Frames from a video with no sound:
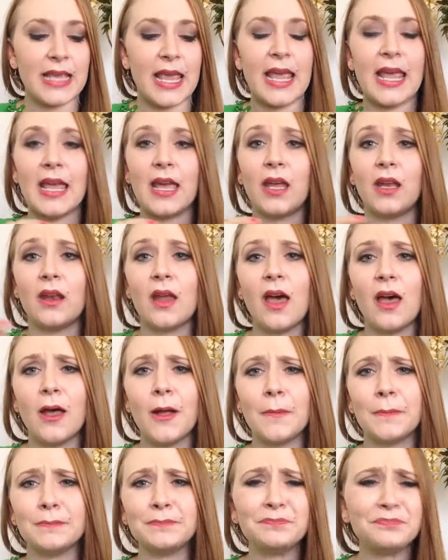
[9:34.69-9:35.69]
and
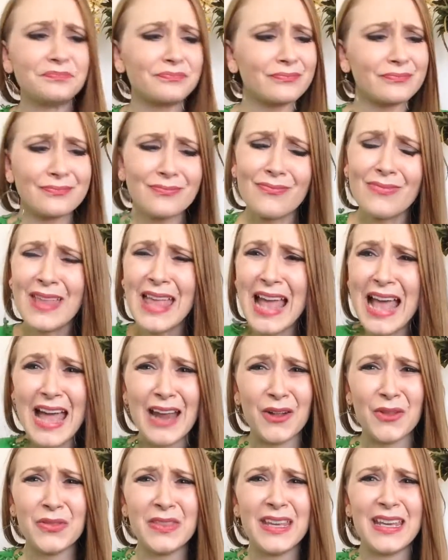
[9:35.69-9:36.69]
I
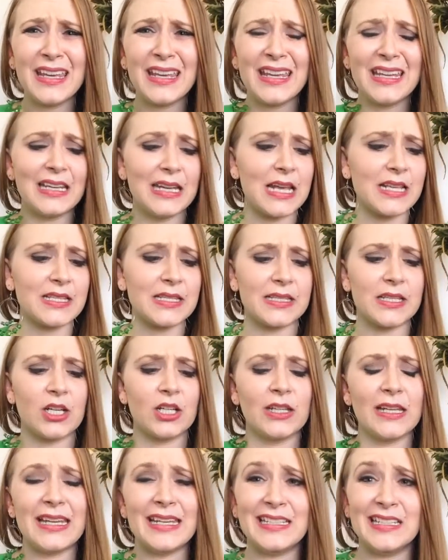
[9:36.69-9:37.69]
don't think it
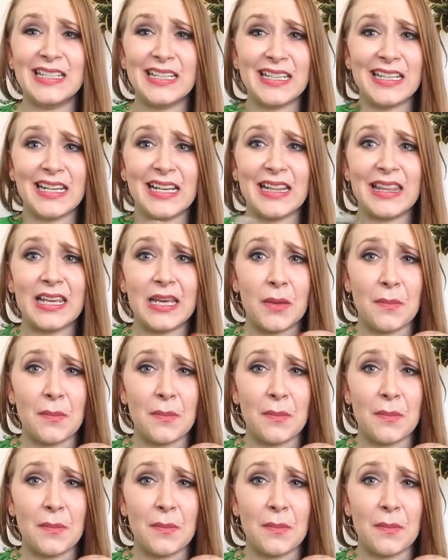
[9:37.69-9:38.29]
necessarily did anything